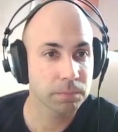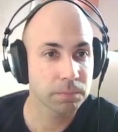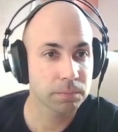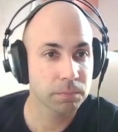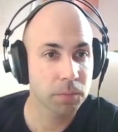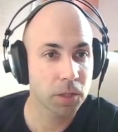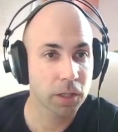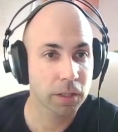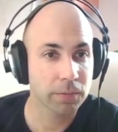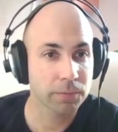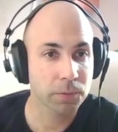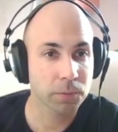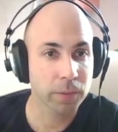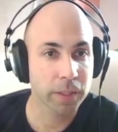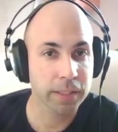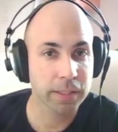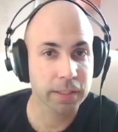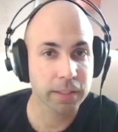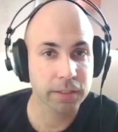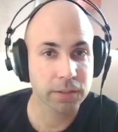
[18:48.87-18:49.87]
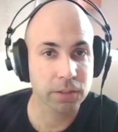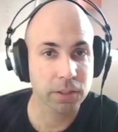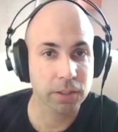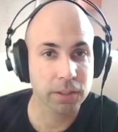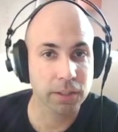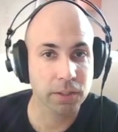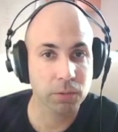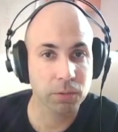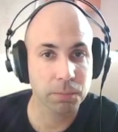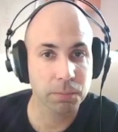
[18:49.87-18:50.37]
Market for waste electronic
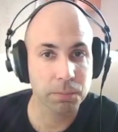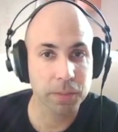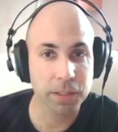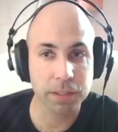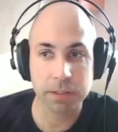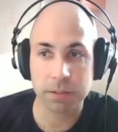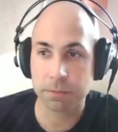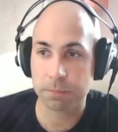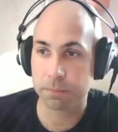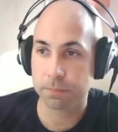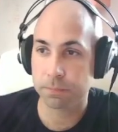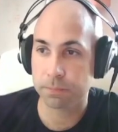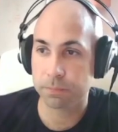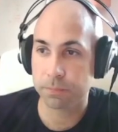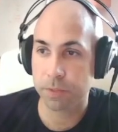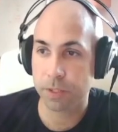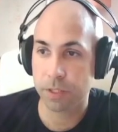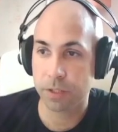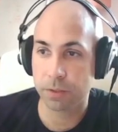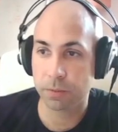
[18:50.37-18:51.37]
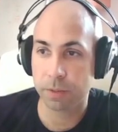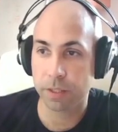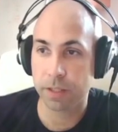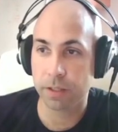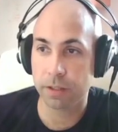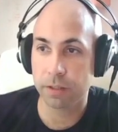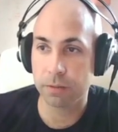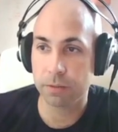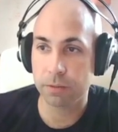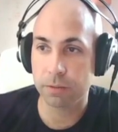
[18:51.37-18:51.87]
equipment. Here we
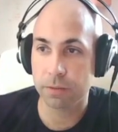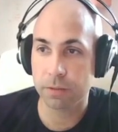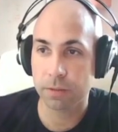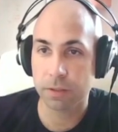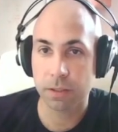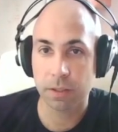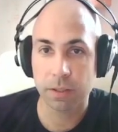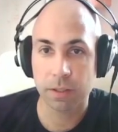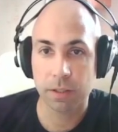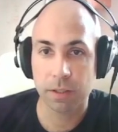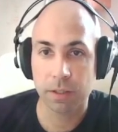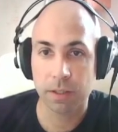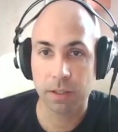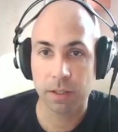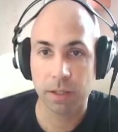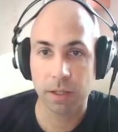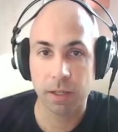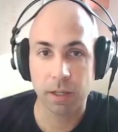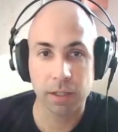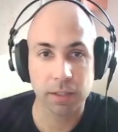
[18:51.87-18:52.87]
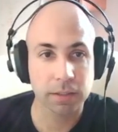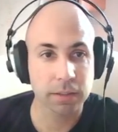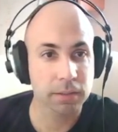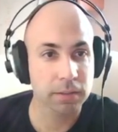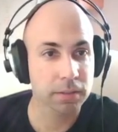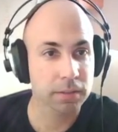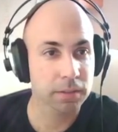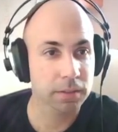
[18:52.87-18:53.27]
go. And